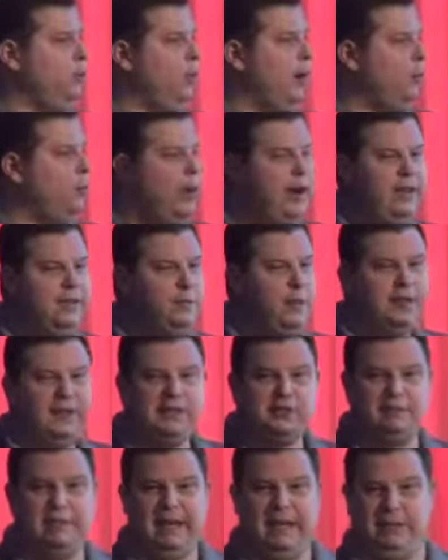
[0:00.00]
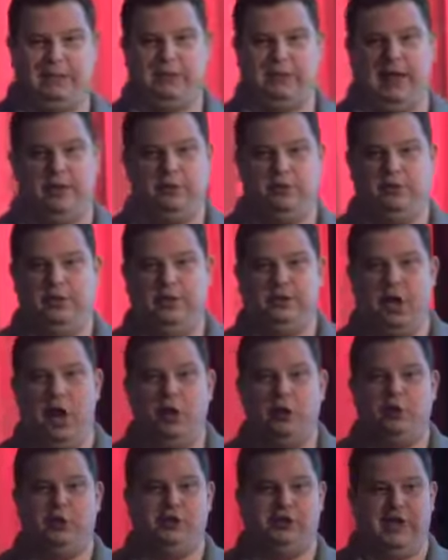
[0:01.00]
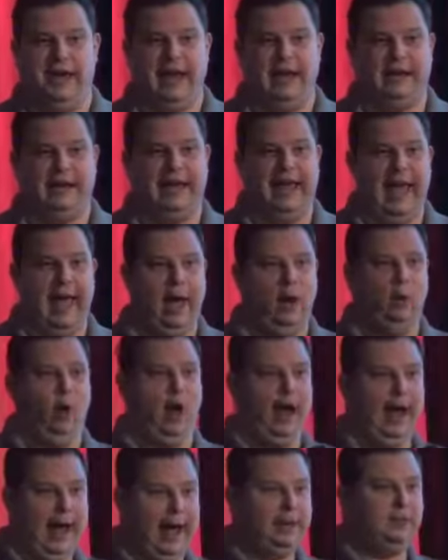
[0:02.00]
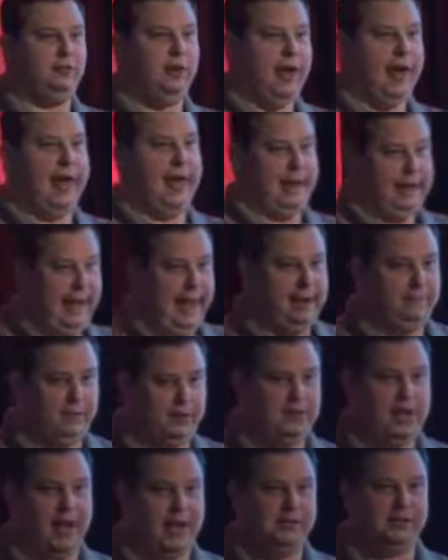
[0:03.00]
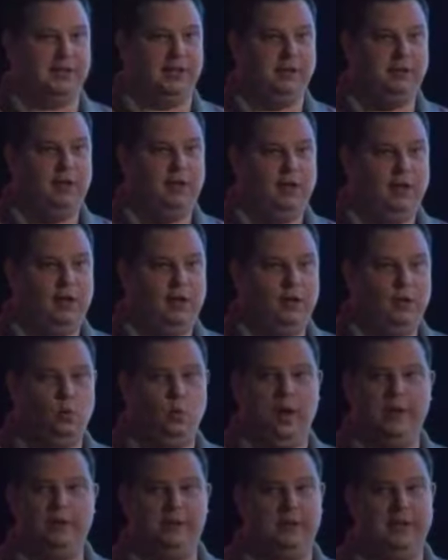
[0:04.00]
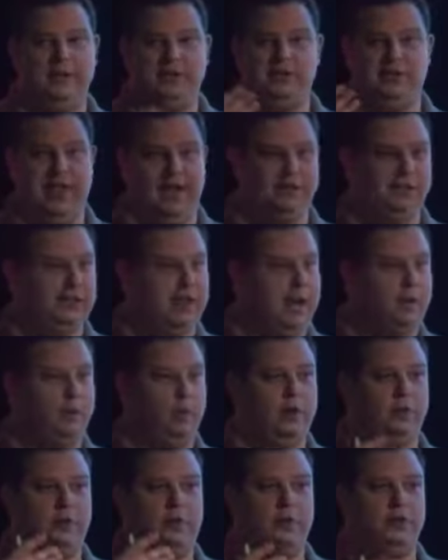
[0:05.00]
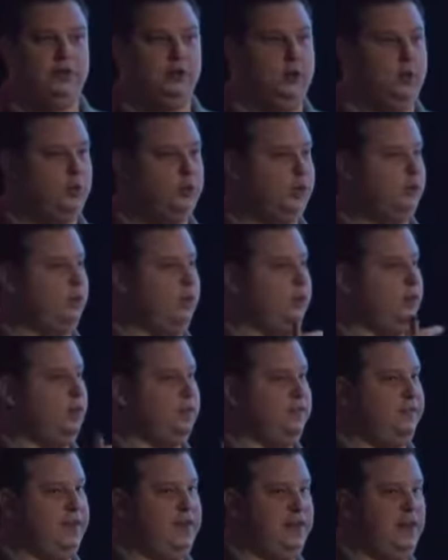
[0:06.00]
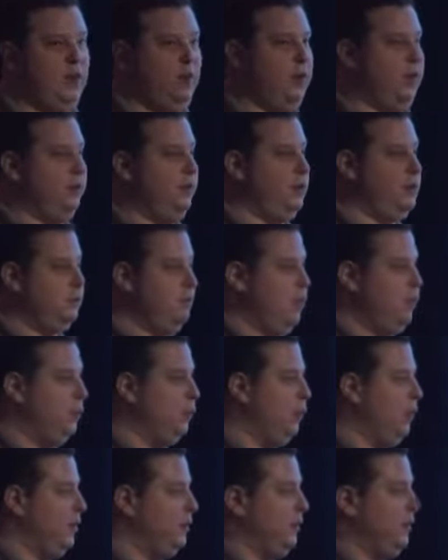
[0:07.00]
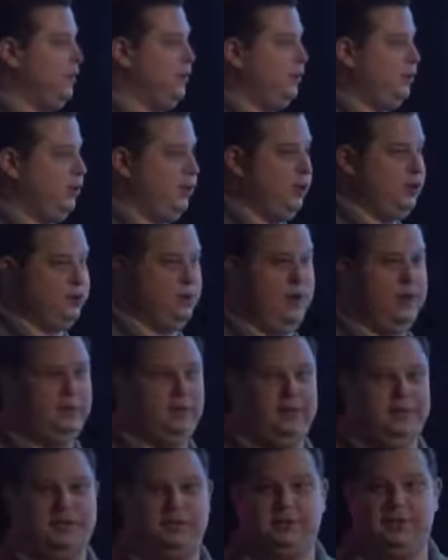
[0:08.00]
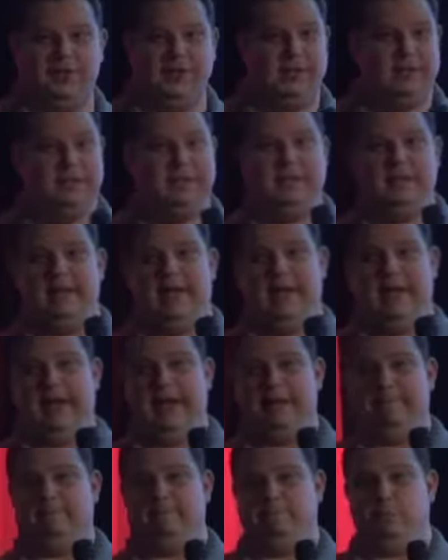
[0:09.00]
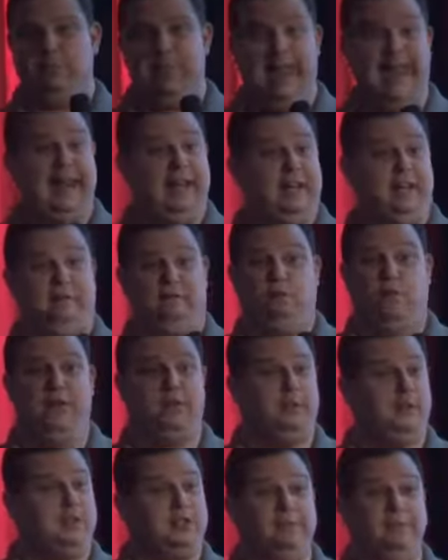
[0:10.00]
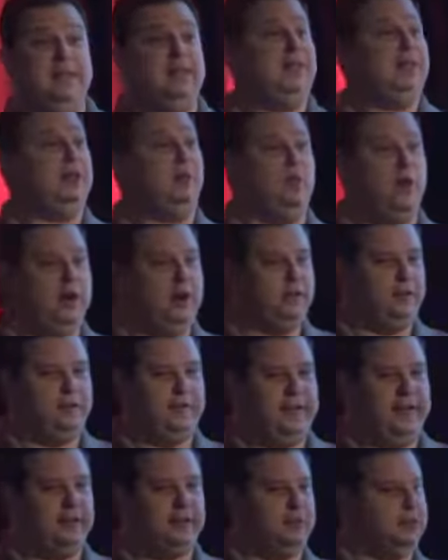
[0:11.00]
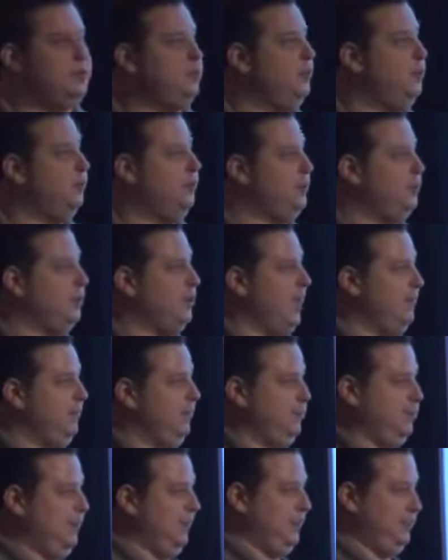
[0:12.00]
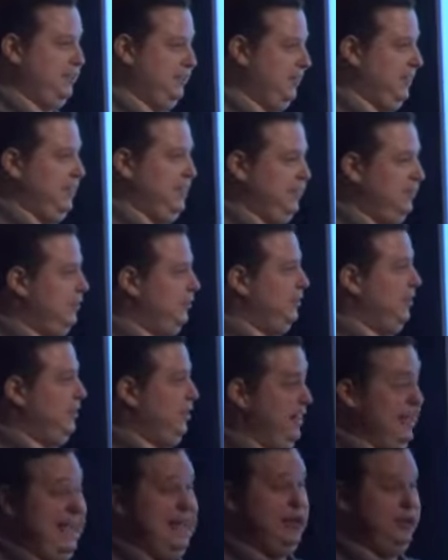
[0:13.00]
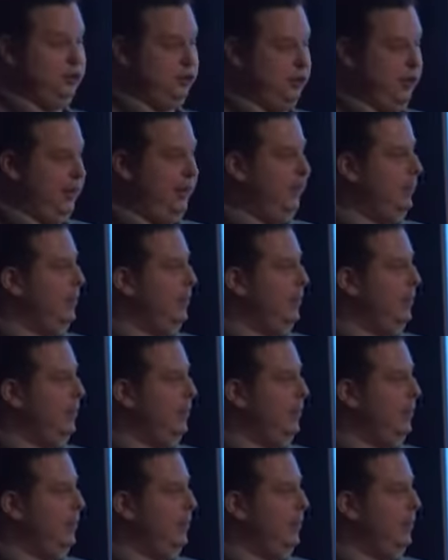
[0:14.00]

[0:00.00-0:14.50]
What this means essentially is understanding how online advertising, whether it's desktop, whether it's social, whether it's video, whether it's mobile, whether it's search, whether it's native, whether it's a million and one other things, which obviously is the industry.